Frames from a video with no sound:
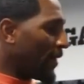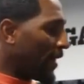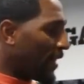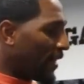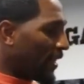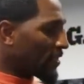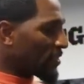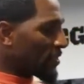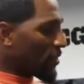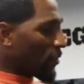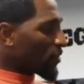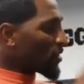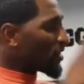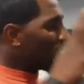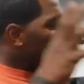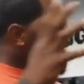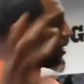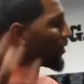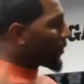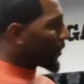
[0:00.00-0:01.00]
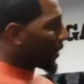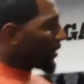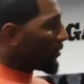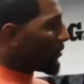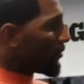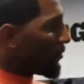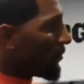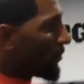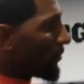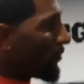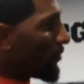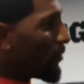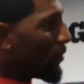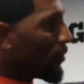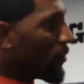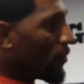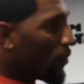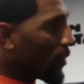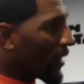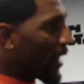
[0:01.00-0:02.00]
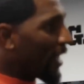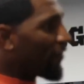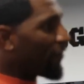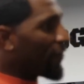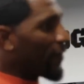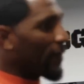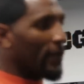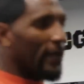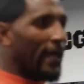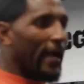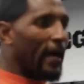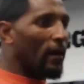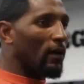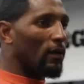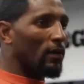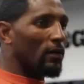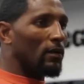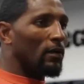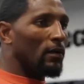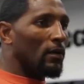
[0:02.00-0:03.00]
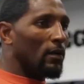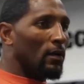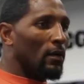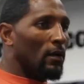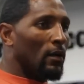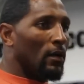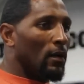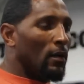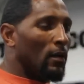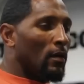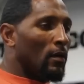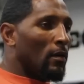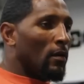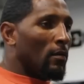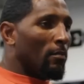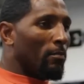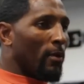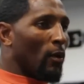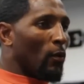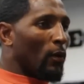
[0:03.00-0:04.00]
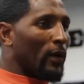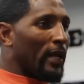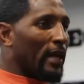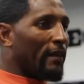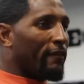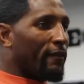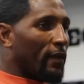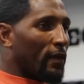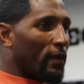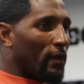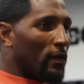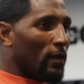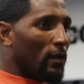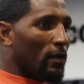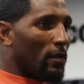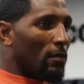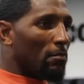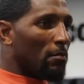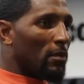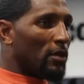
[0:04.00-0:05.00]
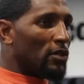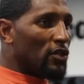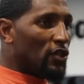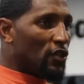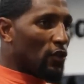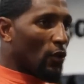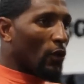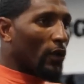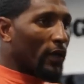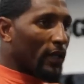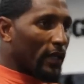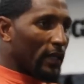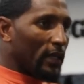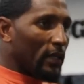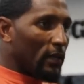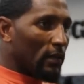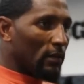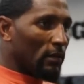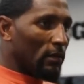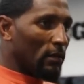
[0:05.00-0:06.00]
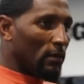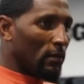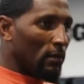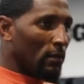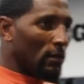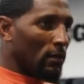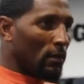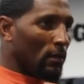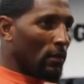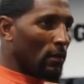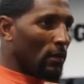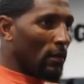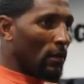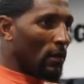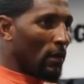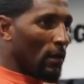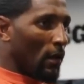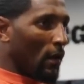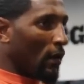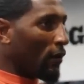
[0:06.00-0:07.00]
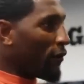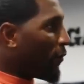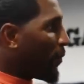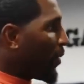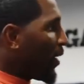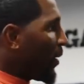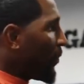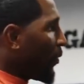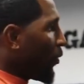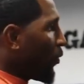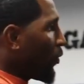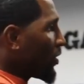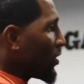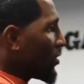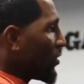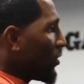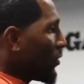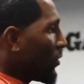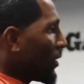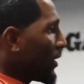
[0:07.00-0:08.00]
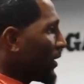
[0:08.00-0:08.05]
And it's no secret what I figured out. But whatever majority of people was